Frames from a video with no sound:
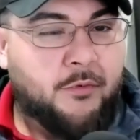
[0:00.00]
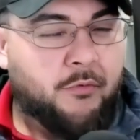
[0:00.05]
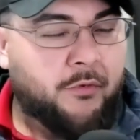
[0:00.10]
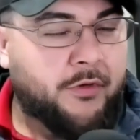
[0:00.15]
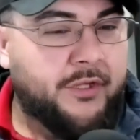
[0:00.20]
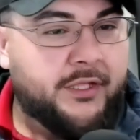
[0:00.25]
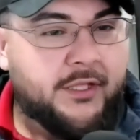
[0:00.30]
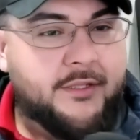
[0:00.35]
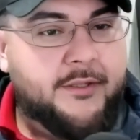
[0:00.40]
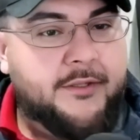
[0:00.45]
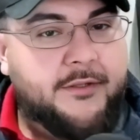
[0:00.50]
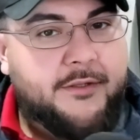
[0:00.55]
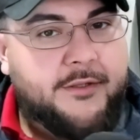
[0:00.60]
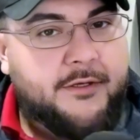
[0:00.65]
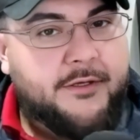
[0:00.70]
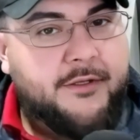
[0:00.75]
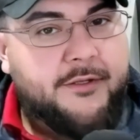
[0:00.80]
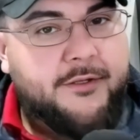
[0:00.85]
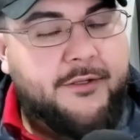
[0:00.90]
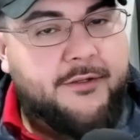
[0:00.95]
But really,
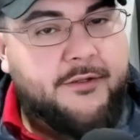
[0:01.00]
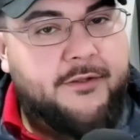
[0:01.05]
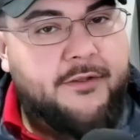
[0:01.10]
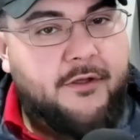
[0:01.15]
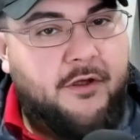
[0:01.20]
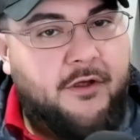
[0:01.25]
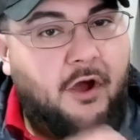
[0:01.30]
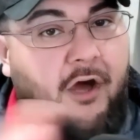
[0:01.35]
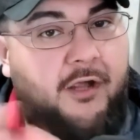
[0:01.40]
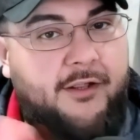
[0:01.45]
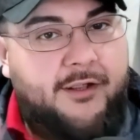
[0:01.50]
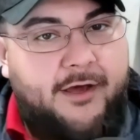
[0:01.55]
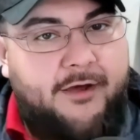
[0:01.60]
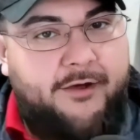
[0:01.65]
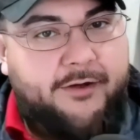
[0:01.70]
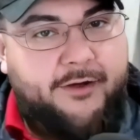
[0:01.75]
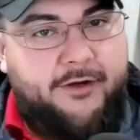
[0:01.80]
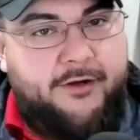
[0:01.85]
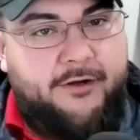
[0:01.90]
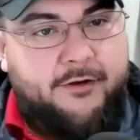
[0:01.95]
the call
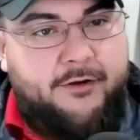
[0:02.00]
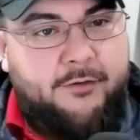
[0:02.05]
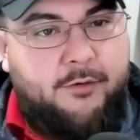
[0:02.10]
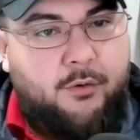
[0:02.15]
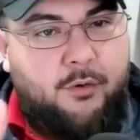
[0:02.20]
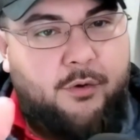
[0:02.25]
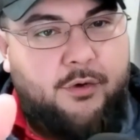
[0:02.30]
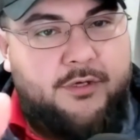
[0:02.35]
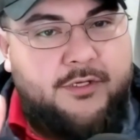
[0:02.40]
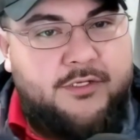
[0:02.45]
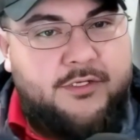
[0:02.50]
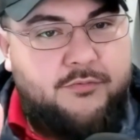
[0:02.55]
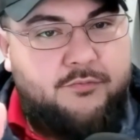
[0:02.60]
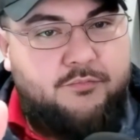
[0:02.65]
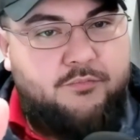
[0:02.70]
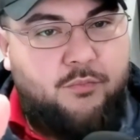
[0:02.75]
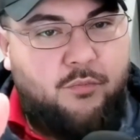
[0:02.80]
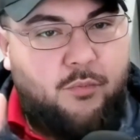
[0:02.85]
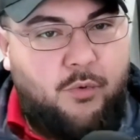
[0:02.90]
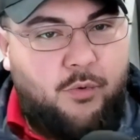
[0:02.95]
out here, or is
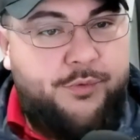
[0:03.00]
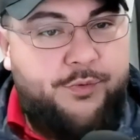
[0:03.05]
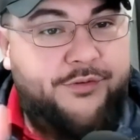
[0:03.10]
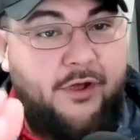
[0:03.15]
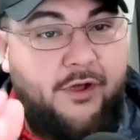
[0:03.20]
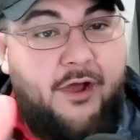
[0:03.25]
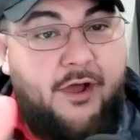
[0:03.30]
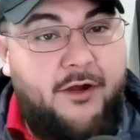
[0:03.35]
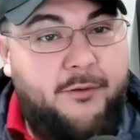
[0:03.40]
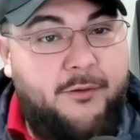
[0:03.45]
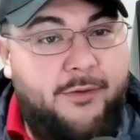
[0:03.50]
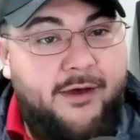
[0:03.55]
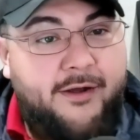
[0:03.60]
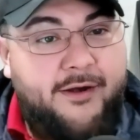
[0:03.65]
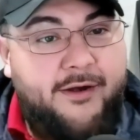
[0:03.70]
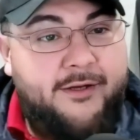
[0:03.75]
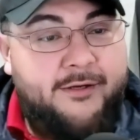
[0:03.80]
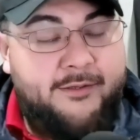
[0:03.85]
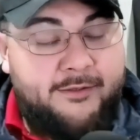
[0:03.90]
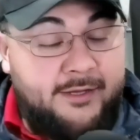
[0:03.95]
when we talk
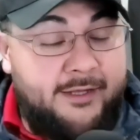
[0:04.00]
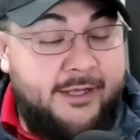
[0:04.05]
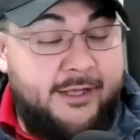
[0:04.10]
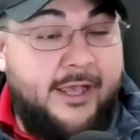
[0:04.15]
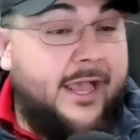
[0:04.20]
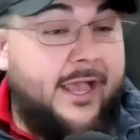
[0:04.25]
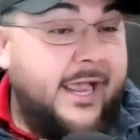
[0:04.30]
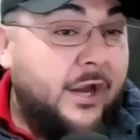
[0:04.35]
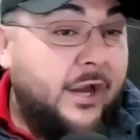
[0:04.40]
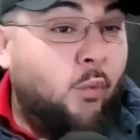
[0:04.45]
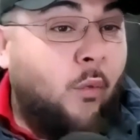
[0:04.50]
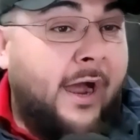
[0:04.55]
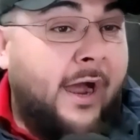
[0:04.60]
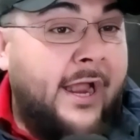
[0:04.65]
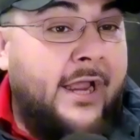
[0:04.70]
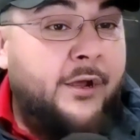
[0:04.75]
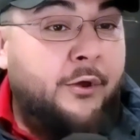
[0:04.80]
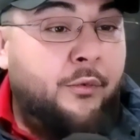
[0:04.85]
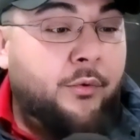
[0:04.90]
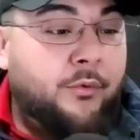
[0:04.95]
about it, and
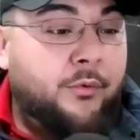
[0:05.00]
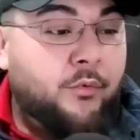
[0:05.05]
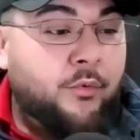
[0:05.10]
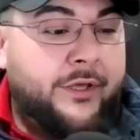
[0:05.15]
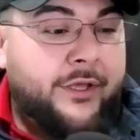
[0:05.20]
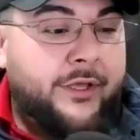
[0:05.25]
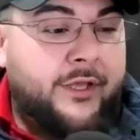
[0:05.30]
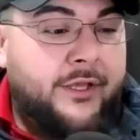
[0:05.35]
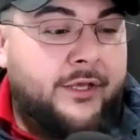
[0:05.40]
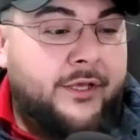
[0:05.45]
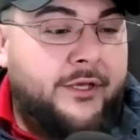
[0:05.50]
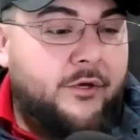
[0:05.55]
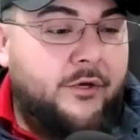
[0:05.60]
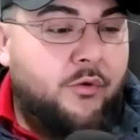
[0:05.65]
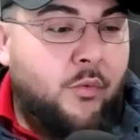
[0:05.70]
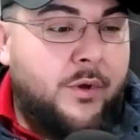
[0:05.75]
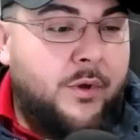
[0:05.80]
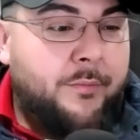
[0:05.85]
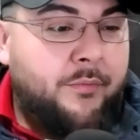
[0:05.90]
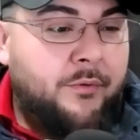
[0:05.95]
why we
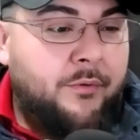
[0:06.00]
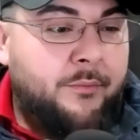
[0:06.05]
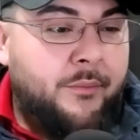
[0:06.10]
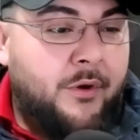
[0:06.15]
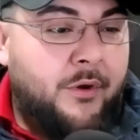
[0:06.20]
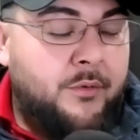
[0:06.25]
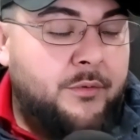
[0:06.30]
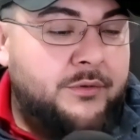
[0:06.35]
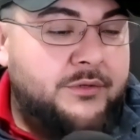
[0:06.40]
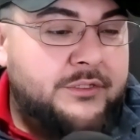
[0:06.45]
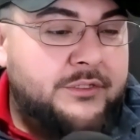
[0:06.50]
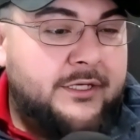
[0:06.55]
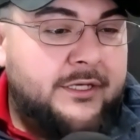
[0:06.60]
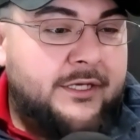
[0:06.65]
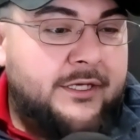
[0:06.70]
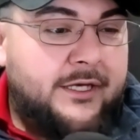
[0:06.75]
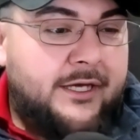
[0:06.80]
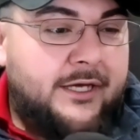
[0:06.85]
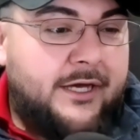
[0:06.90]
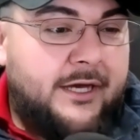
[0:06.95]
promote
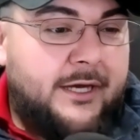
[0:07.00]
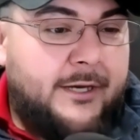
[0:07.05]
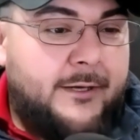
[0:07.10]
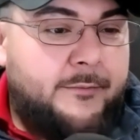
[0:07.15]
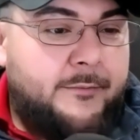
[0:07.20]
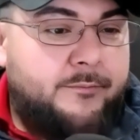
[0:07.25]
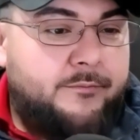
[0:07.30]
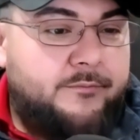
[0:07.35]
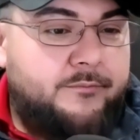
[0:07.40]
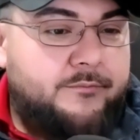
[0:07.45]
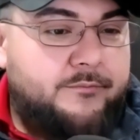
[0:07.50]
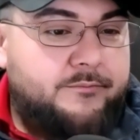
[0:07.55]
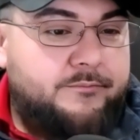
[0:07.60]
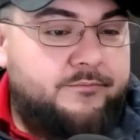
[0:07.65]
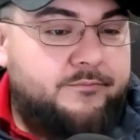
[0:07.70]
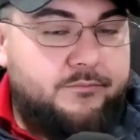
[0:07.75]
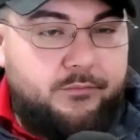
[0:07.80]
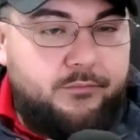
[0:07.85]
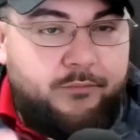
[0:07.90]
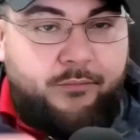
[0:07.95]
um,
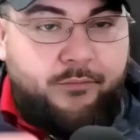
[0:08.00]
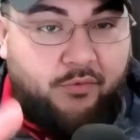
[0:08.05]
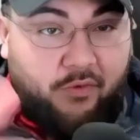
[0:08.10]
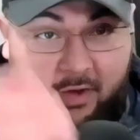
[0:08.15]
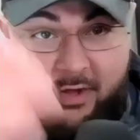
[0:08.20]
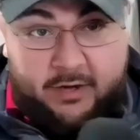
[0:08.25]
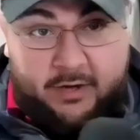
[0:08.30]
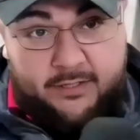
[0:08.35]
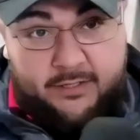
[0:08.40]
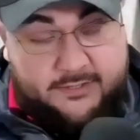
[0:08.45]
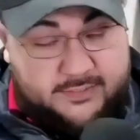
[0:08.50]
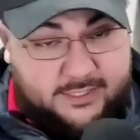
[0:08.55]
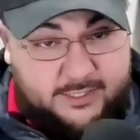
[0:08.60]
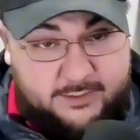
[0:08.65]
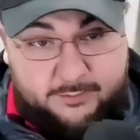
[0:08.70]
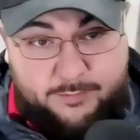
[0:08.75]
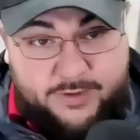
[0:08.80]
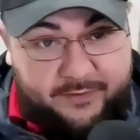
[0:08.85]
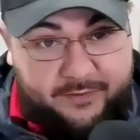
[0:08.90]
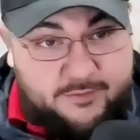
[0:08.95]
products
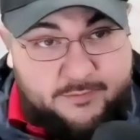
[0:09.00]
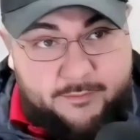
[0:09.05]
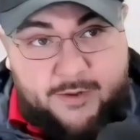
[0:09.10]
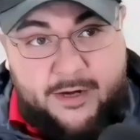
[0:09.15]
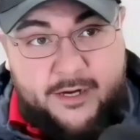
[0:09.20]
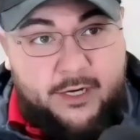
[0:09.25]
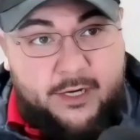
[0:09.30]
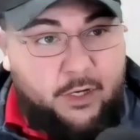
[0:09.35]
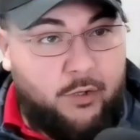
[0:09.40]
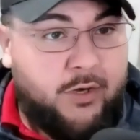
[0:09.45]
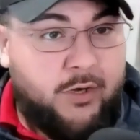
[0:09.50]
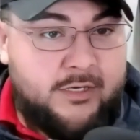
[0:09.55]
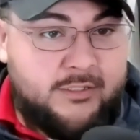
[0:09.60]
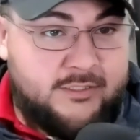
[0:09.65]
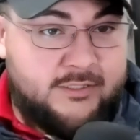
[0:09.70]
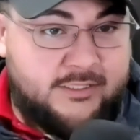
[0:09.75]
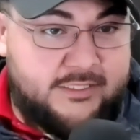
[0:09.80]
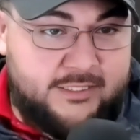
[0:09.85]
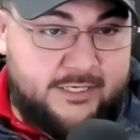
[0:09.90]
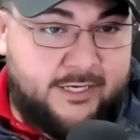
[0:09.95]
like Pivot Bio
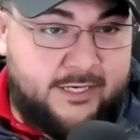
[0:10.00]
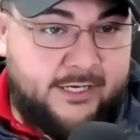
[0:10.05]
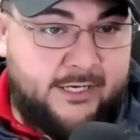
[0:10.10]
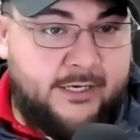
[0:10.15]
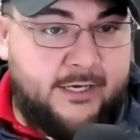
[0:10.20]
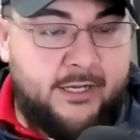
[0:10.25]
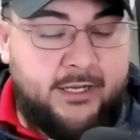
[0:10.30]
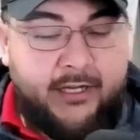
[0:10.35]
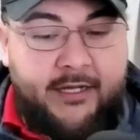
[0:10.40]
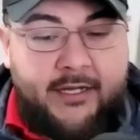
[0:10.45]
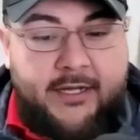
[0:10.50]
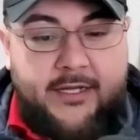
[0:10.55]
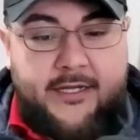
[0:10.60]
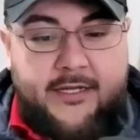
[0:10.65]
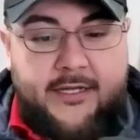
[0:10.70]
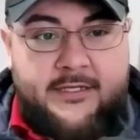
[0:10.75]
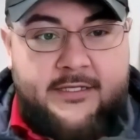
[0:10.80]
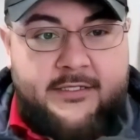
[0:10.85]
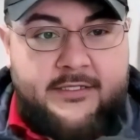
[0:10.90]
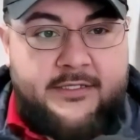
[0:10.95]
on seed
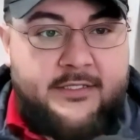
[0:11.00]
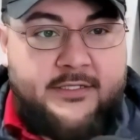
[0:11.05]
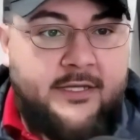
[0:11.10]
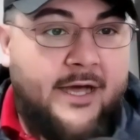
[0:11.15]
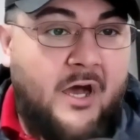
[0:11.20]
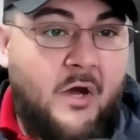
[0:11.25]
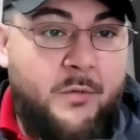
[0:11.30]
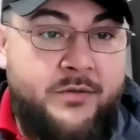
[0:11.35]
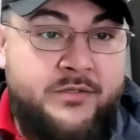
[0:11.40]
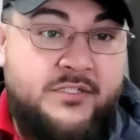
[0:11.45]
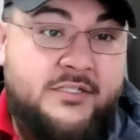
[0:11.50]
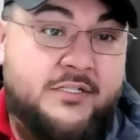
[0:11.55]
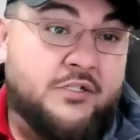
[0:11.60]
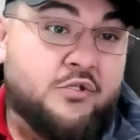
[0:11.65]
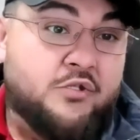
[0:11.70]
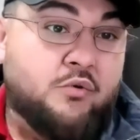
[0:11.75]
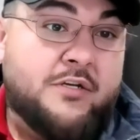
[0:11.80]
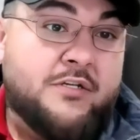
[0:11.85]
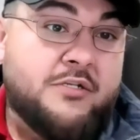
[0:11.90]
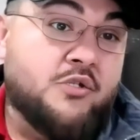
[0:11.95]
is to help in
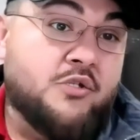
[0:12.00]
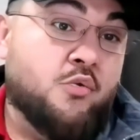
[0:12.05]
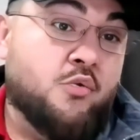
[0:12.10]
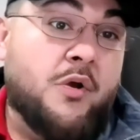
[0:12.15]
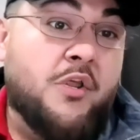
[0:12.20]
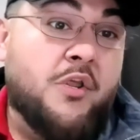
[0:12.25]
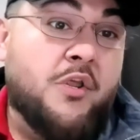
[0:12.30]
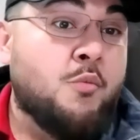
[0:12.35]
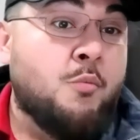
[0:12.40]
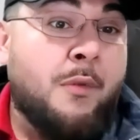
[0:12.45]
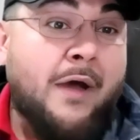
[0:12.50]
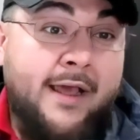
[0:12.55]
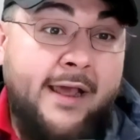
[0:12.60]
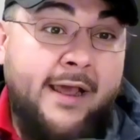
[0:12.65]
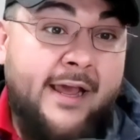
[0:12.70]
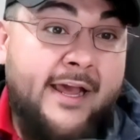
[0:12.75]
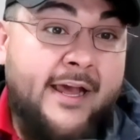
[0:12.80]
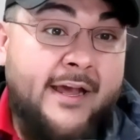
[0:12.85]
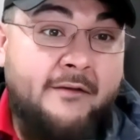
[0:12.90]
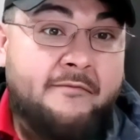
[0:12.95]
situations where you
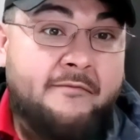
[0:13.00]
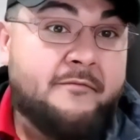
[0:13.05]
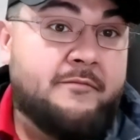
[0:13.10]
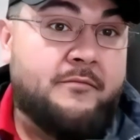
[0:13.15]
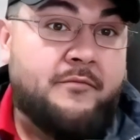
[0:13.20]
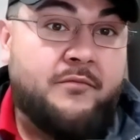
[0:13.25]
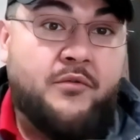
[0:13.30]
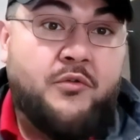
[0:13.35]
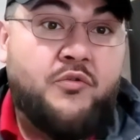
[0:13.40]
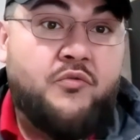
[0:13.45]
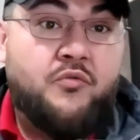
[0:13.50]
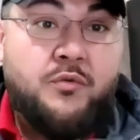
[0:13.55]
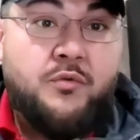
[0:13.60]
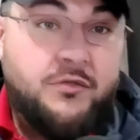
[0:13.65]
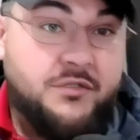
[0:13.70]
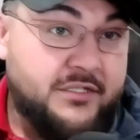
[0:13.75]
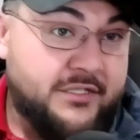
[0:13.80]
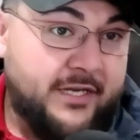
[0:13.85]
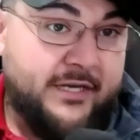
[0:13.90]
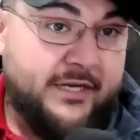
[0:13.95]
might have those
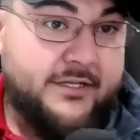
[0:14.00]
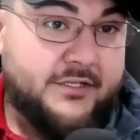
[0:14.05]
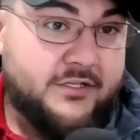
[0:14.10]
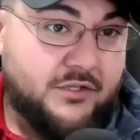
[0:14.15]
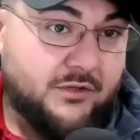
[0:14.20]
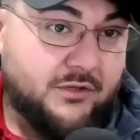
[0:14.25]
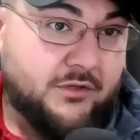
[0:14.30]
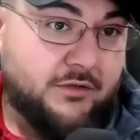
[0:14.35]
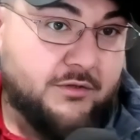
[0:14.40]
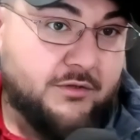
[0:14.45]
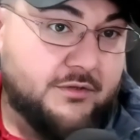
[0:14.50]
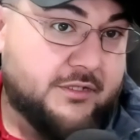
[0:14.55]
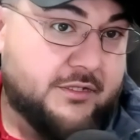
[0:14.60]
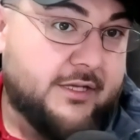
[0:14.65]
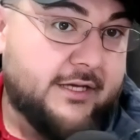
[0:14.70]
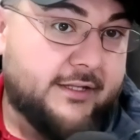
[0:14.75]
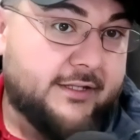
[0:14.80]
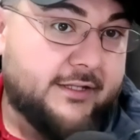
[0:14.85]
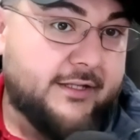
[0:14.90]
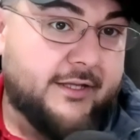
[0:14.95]
real sandy soils
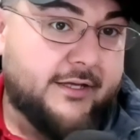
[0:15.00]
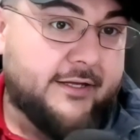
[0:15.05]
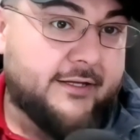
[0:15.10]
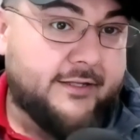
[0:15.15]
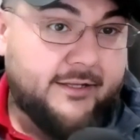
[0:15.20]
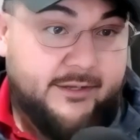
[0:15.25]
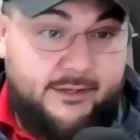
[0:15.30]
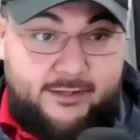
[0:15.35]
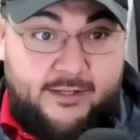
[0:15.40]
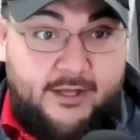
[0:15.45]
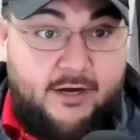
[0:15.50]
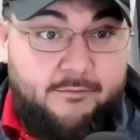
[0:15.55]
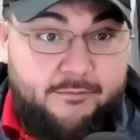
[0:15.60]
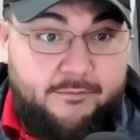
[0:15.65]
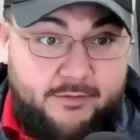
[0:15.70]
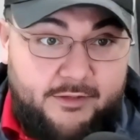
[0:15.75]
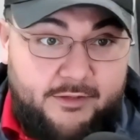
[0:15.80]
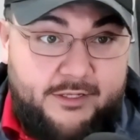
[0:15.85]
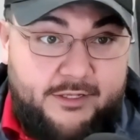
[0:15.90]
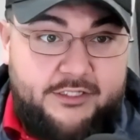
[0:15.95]
that allow
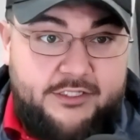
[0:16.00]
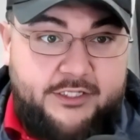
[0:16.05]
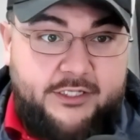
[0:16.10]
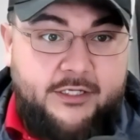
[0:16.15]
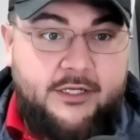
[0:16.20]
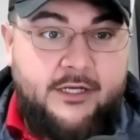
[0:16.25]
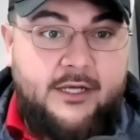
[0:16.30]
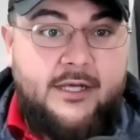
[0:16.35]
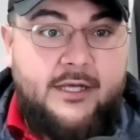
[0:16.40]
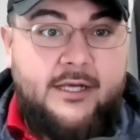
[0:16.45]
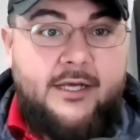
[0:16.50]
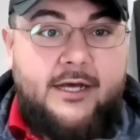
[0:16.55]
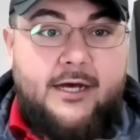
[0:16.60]
for leaching,